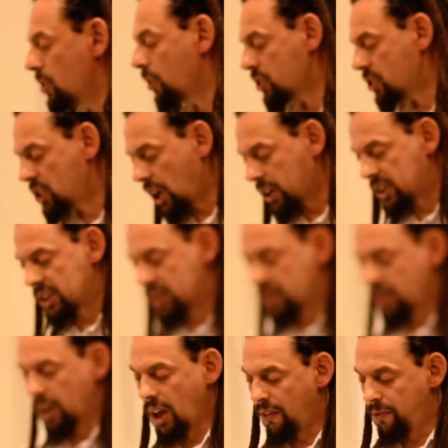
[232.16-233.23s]
not just
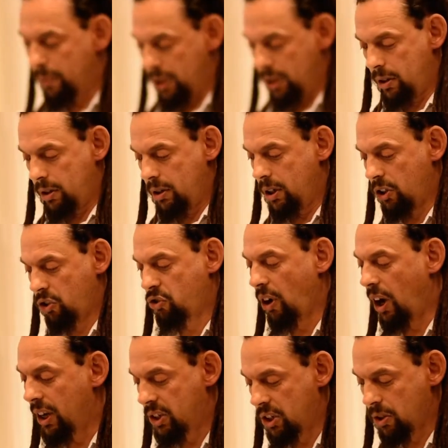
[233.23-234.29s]
the government that
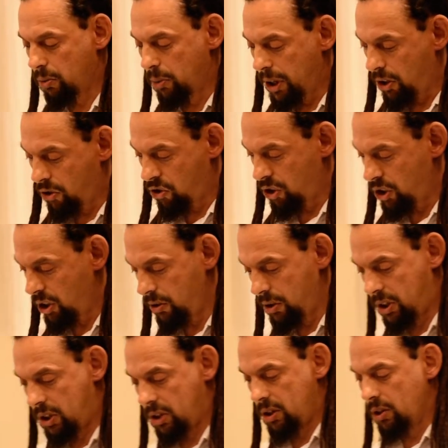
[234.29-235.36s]
tries to
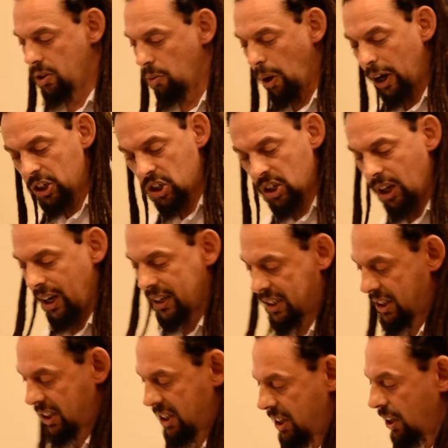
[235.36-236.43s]
reintroduce the racialised
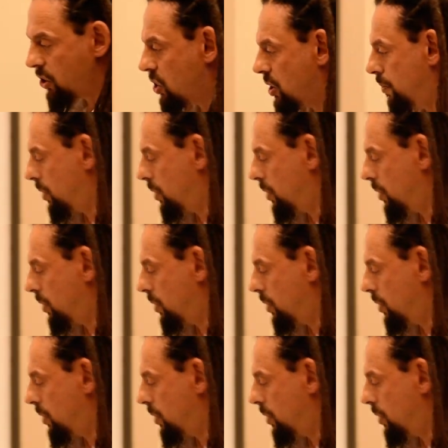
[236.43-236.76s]
distinction